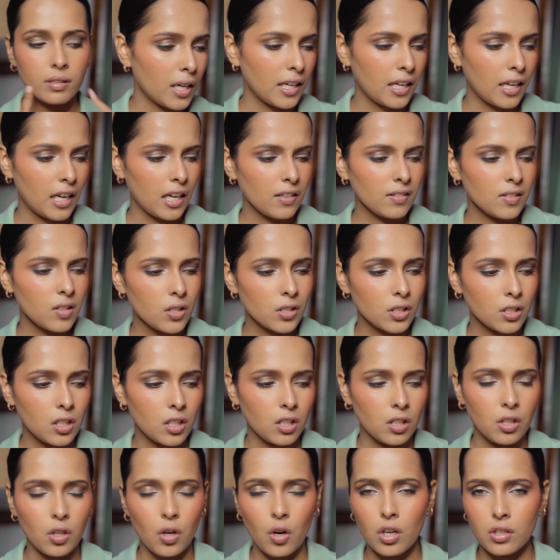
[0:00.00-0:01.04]
I have got a
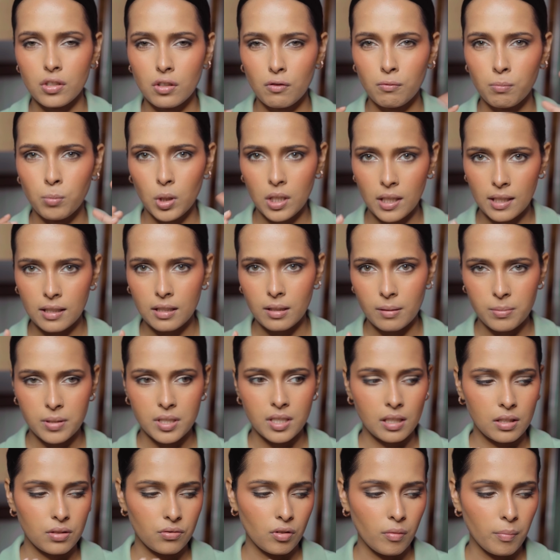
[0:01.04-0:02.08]
lot of bullet
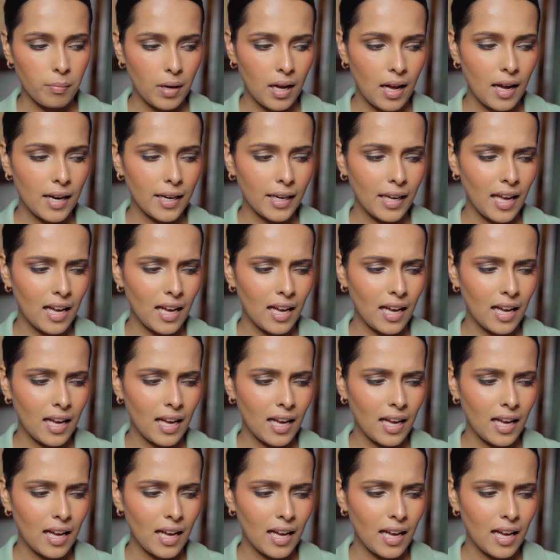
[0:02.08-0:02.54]
lipsticks from MAC.